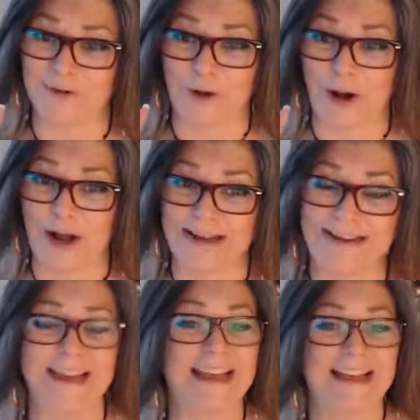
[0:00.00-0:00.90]
hi
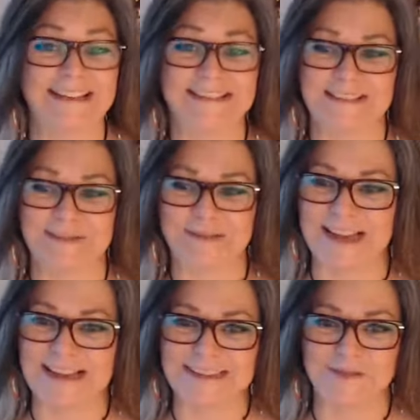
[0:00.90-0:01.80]
Ron, I see you
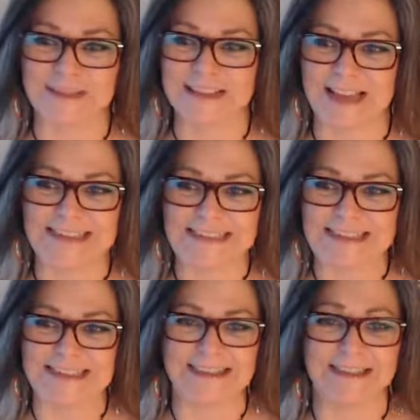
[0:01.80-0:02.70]
guys have signed
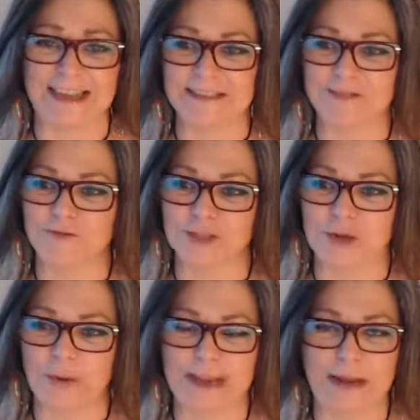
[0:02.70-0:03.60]
in, thanks for
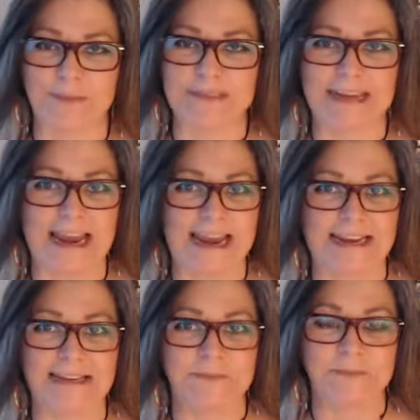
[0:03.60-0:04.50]
showing up
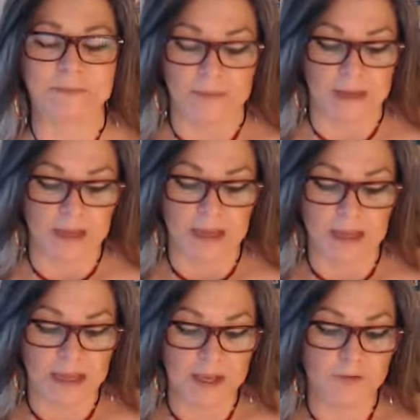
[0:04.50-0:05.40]
today.
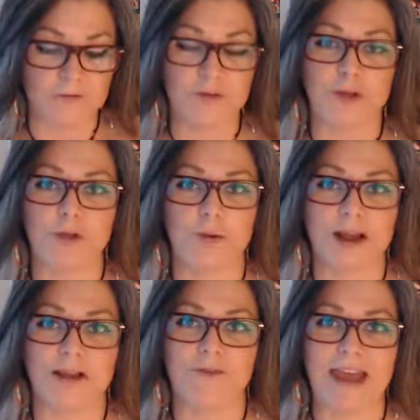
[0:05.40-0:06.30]
If you
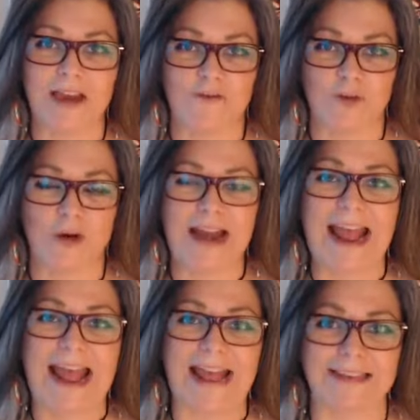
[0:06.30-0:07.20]
have ever
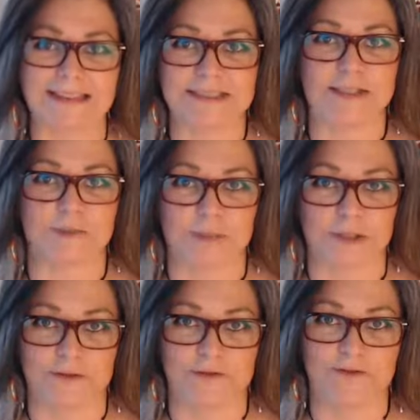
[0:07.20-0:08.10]
had to
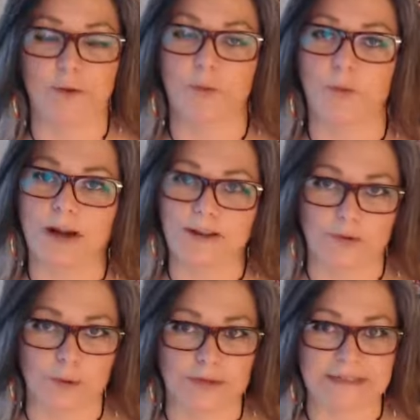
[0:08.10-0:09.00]
move for
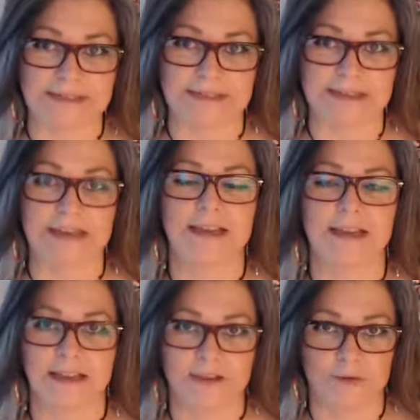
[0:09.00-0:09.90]
whatever reason,
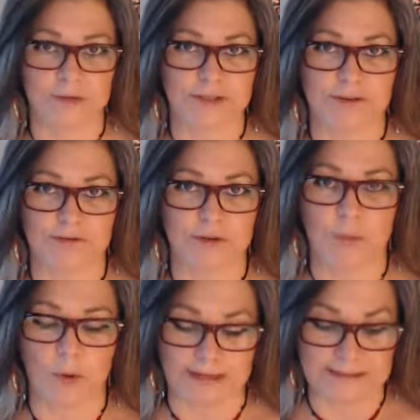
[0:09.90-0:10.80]
give yourself a
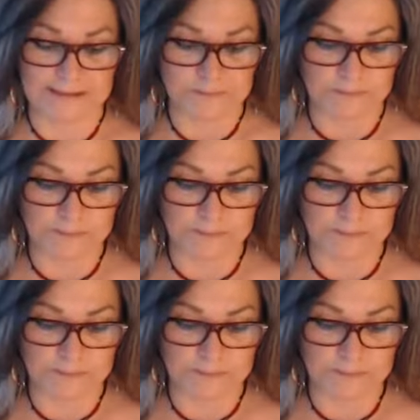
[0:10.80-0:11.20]
point.